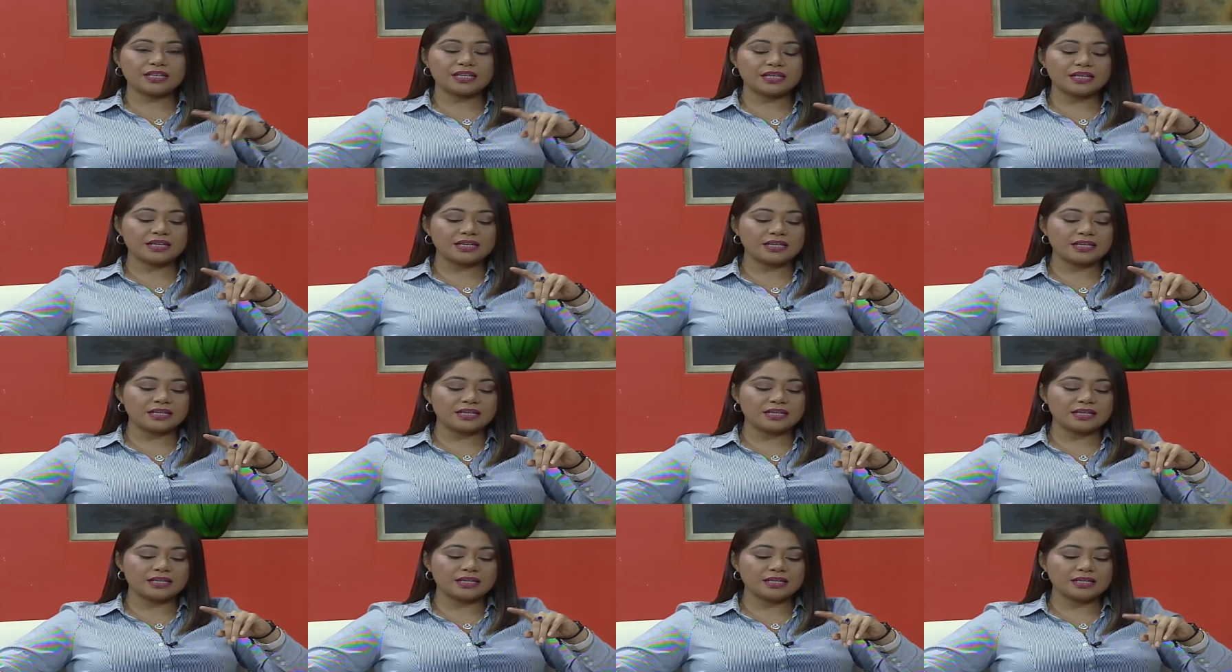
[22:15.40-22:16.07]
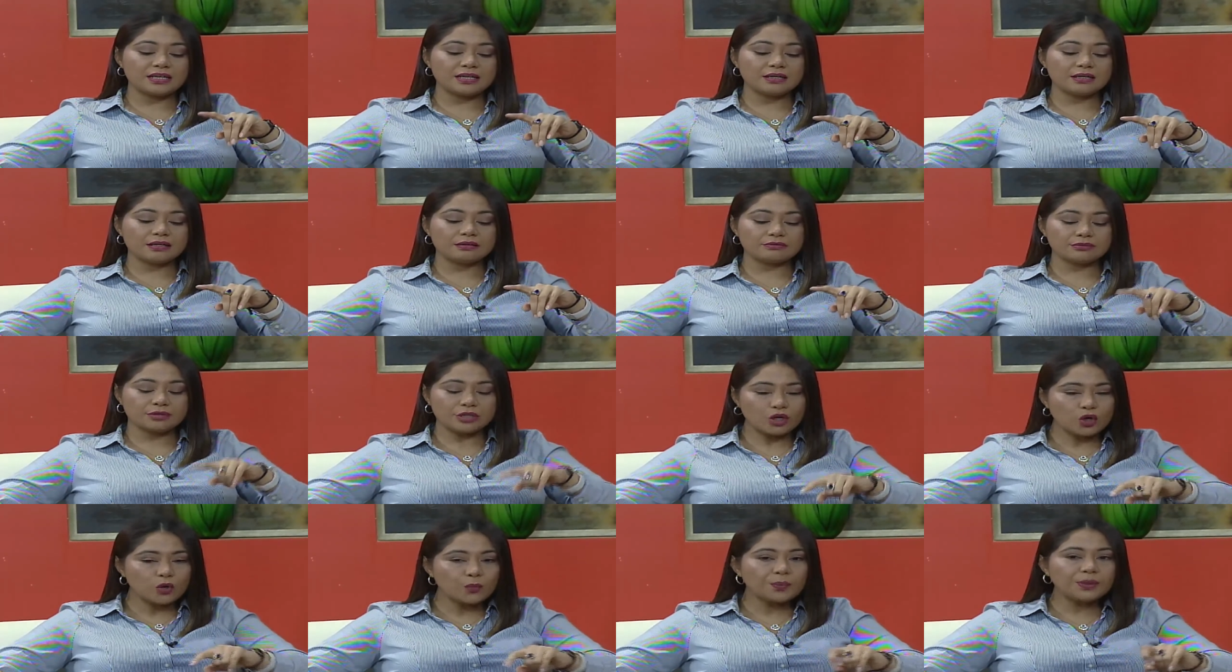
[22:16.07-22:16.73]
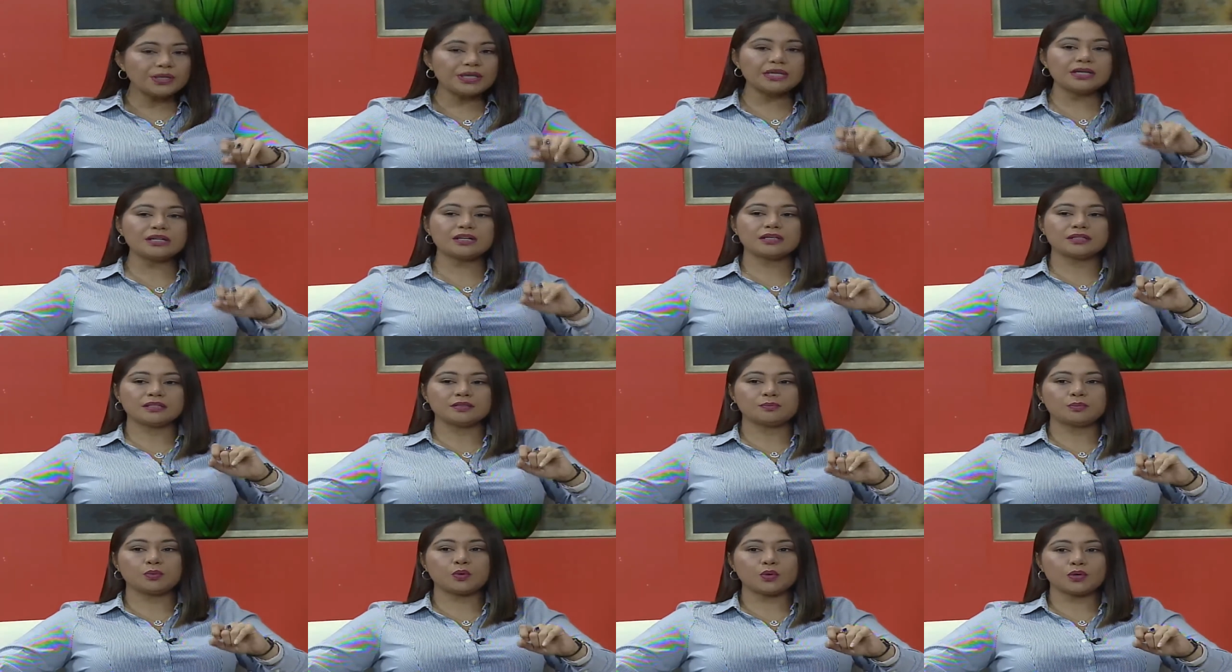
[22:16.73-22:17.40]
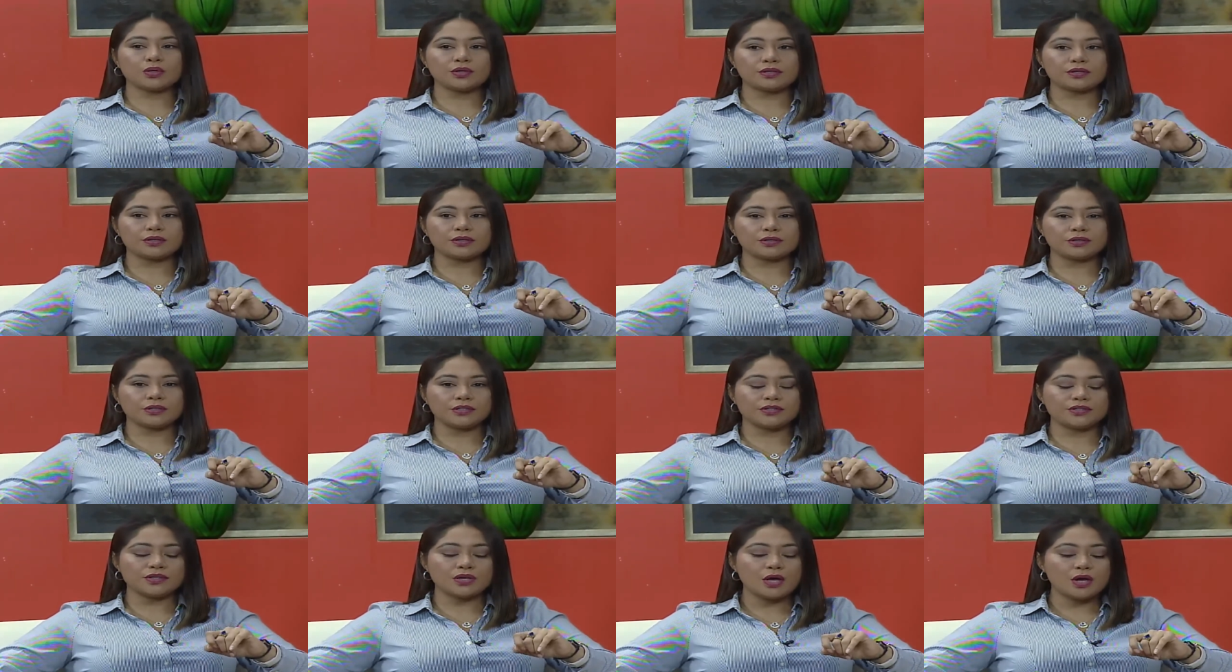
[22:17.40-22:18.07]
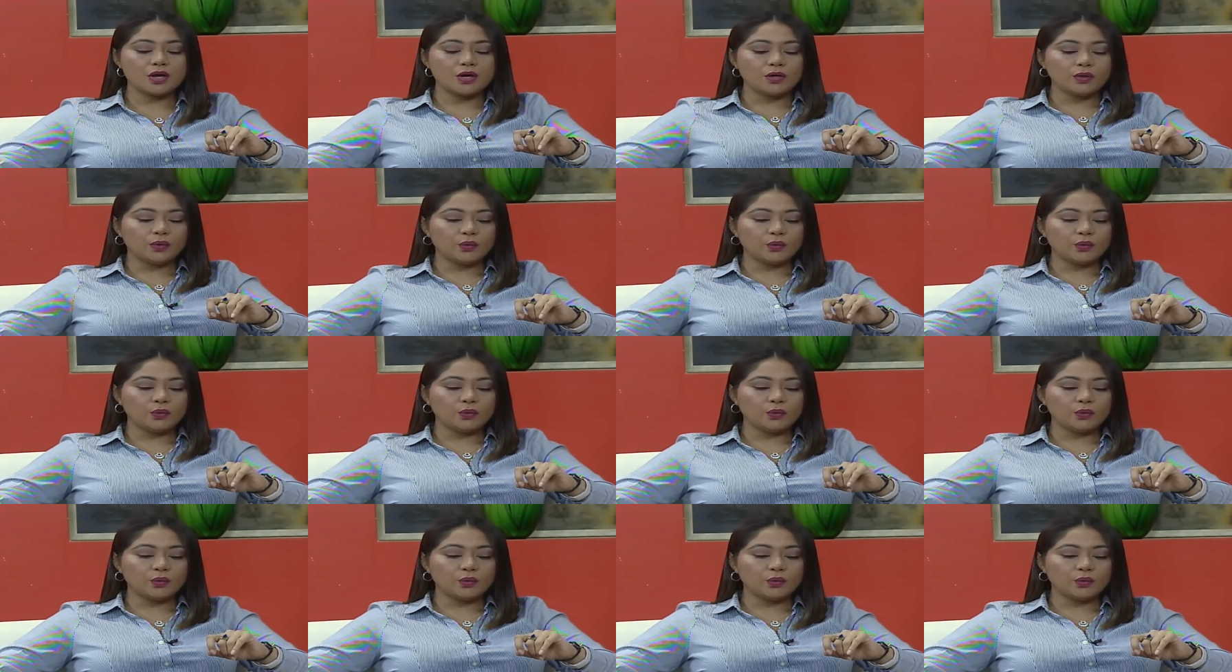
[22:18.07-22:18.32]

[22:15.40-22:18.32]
the reopening of the borders